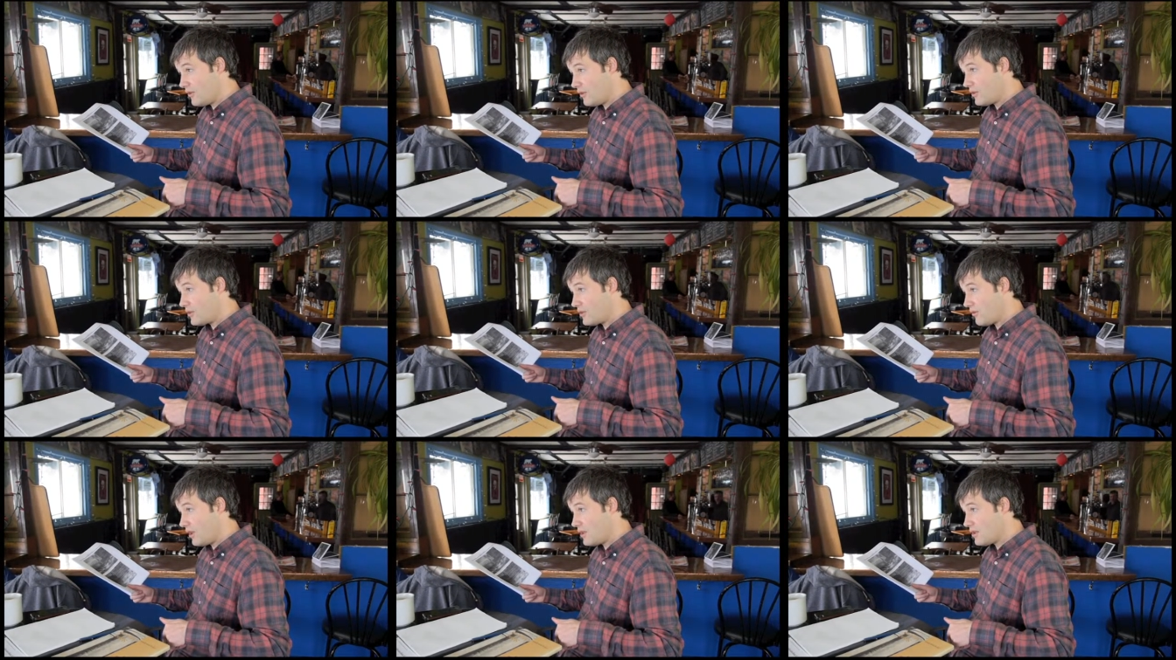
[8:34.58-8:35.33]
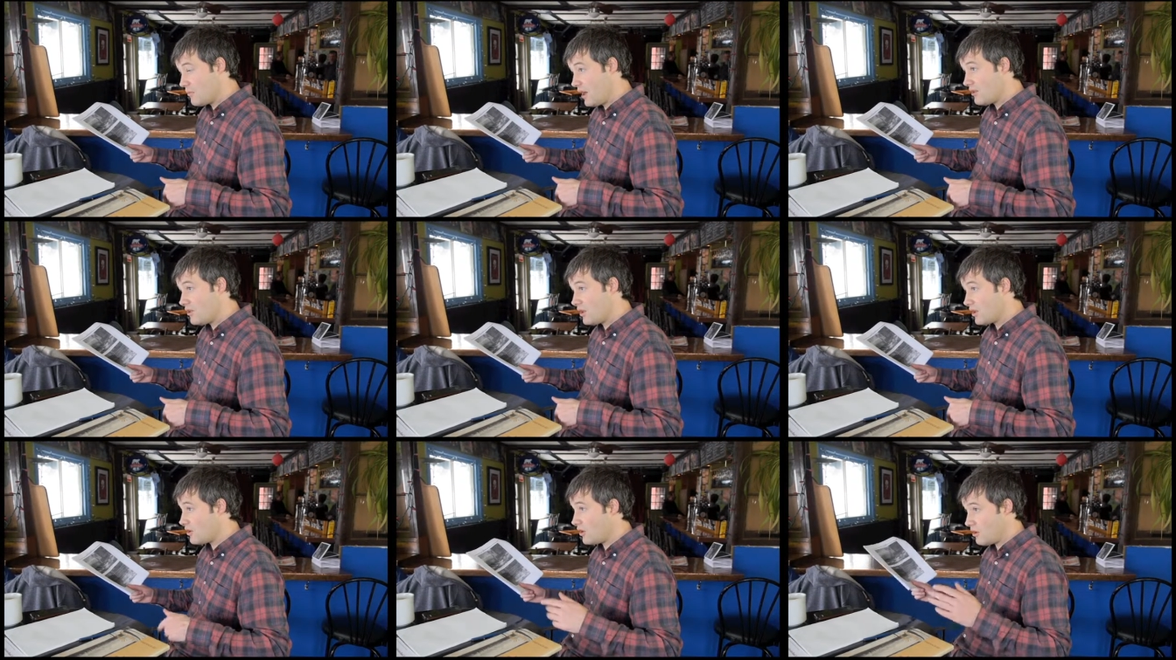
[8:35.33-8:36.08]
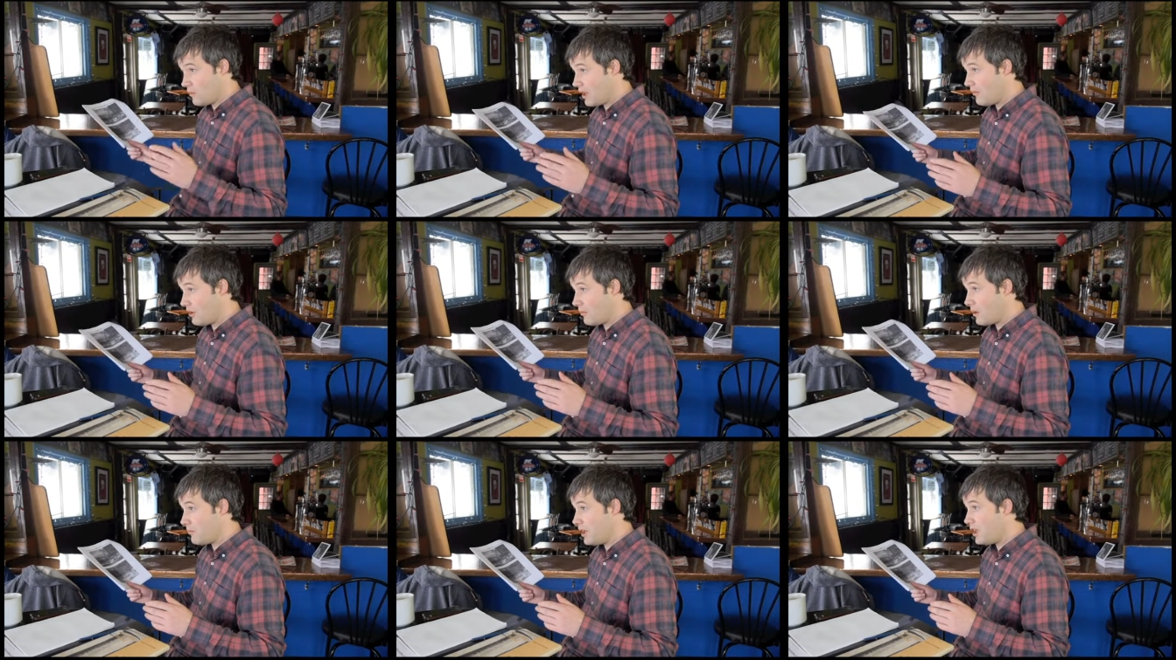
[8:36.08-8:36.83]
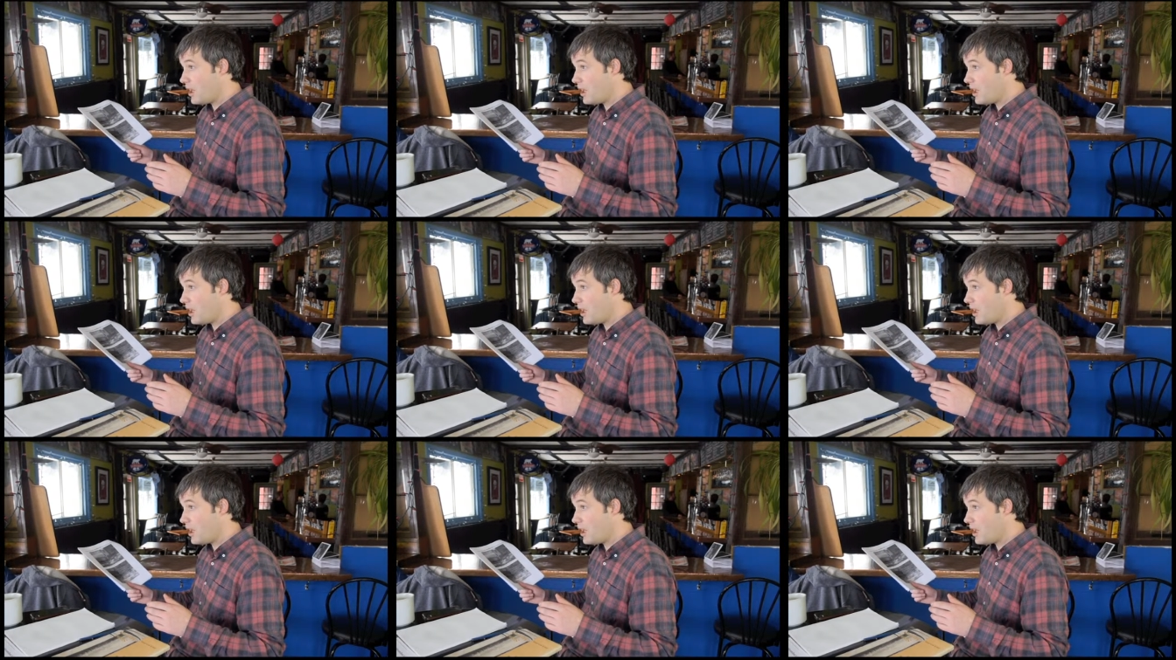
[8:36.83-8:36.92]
footings, right? The bedrock it's on, or whatever it might be.